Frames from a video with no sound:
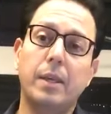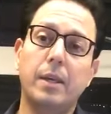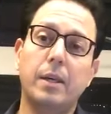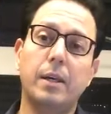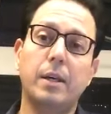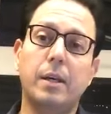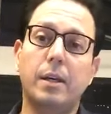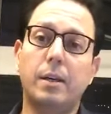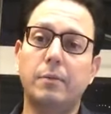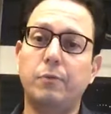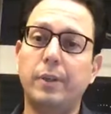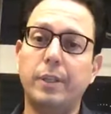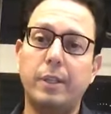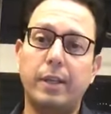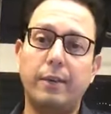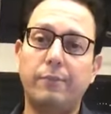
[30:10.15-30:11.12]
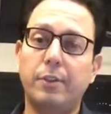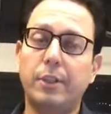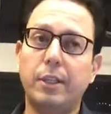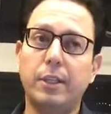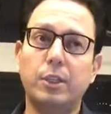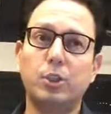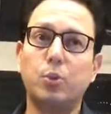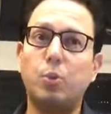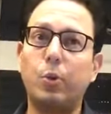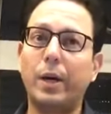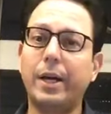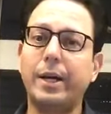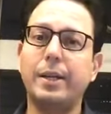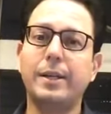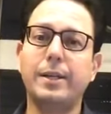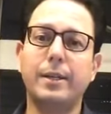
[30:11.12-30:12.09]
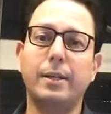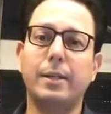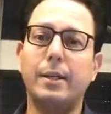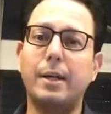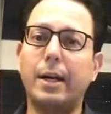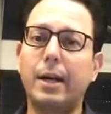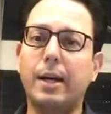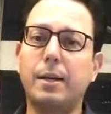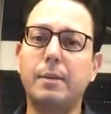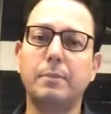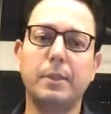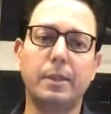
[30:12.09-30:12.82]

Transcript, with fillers: uh, when everything is quiet and calm,